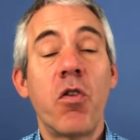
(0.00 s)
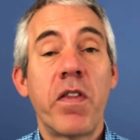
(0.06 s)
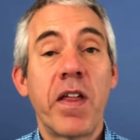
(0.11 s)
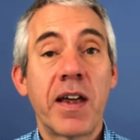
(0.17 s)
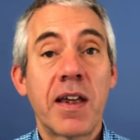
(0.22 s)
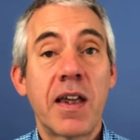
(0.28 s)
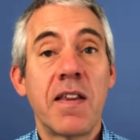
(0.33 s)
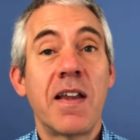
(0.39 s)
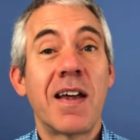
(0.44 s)

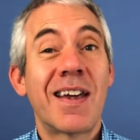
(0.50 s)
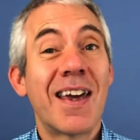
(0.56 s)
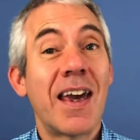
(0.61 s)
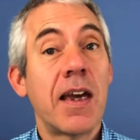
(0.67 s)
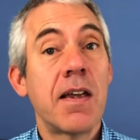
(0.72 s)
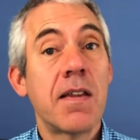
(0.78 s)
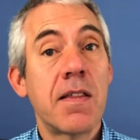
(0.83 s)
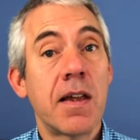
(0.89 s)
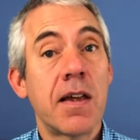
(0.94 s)
the
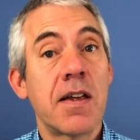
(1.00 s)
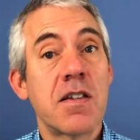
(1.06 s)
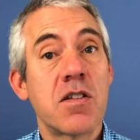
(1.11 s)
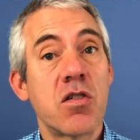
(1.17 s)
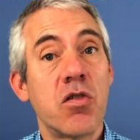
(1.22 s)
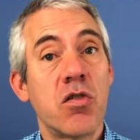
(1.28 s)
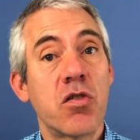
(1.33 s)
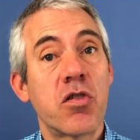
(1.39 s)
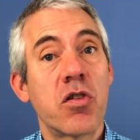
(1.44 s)
key thing is
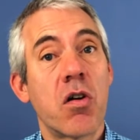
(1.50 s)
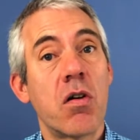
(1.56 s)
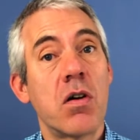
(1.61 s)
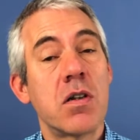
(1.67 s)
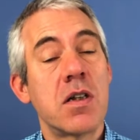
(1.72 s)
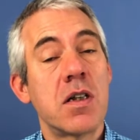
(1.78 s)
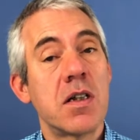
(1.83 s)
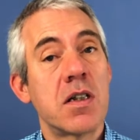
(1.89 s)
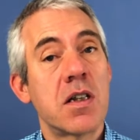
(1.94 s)
authority.